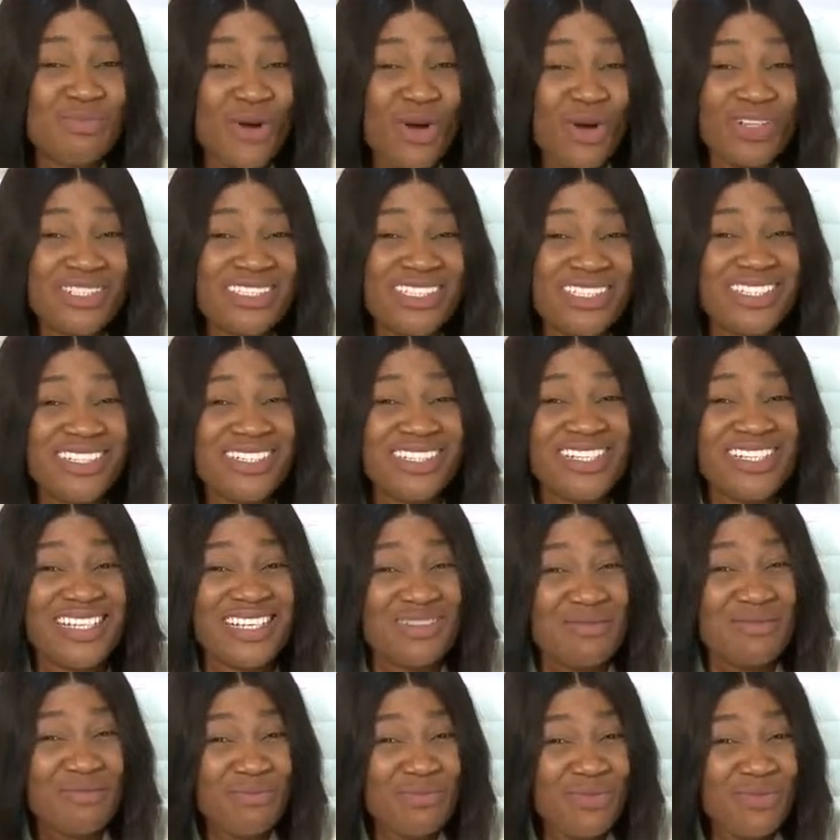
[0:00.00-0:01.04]
on the
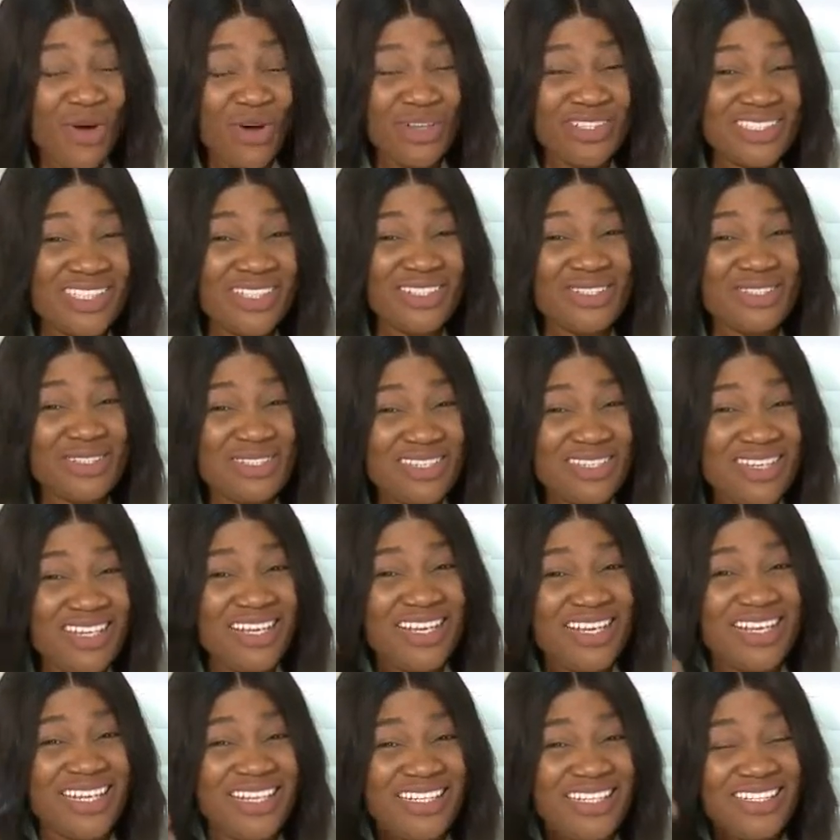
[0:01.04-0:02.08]
on the
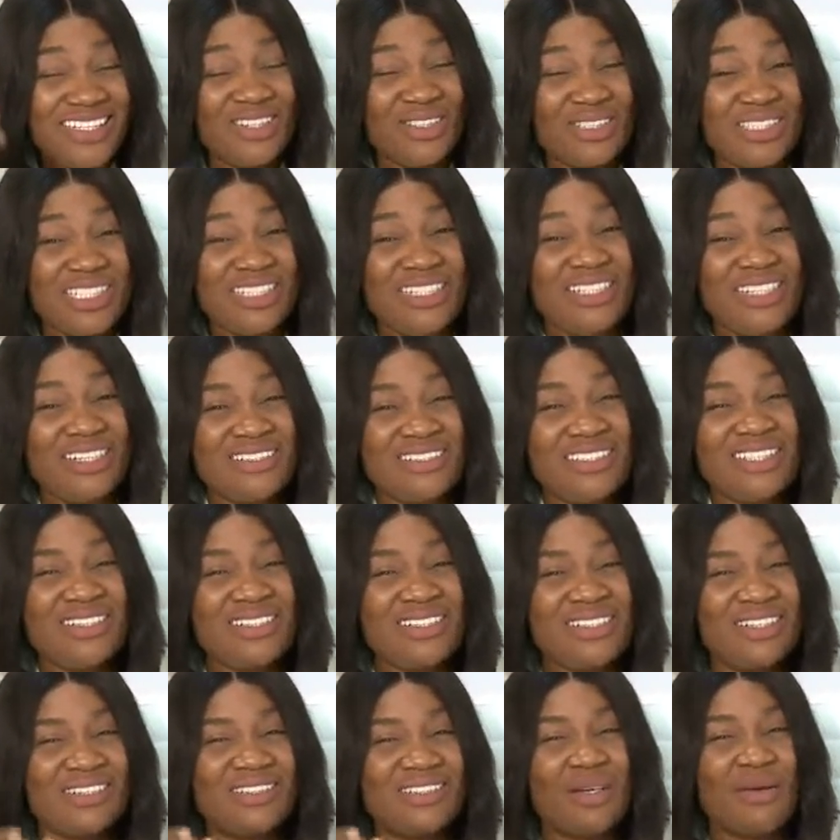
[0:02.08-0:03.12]

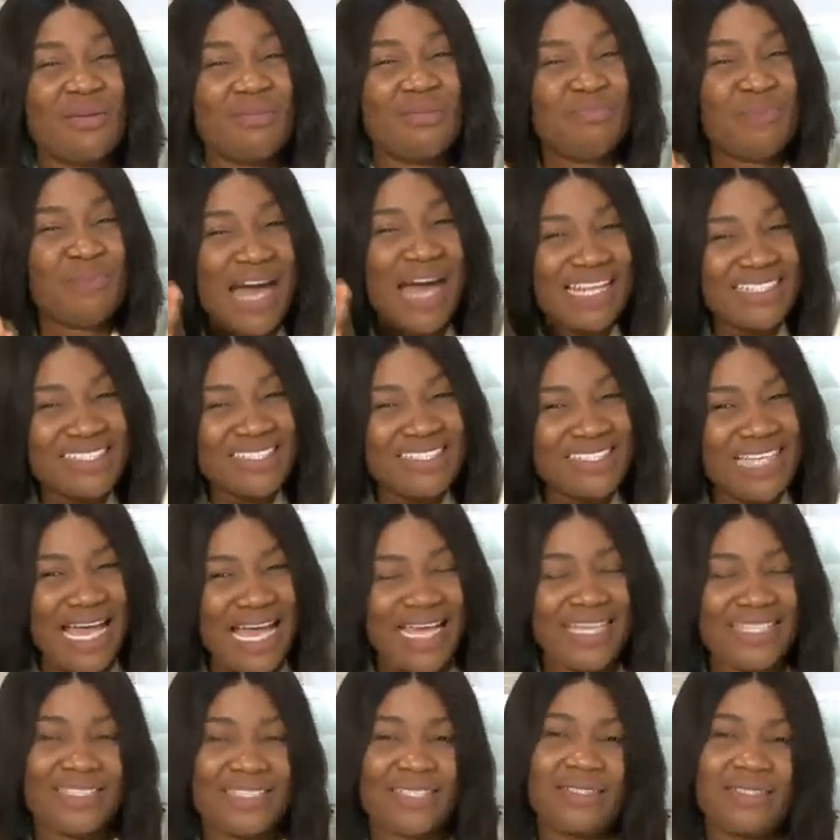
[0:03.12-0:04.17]
on the bad
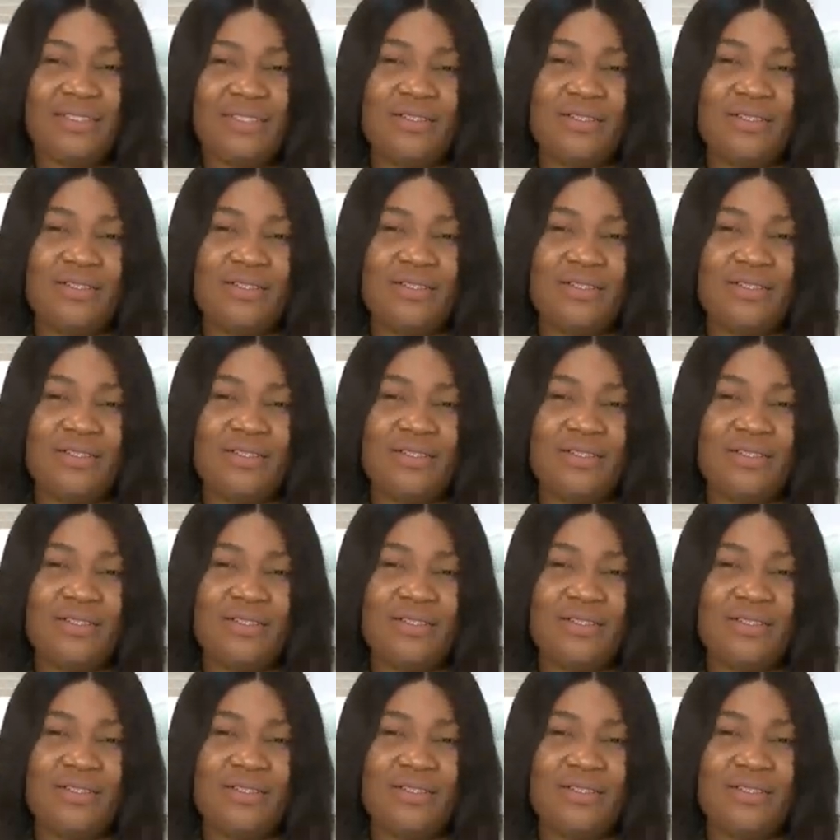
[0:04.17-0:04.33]
side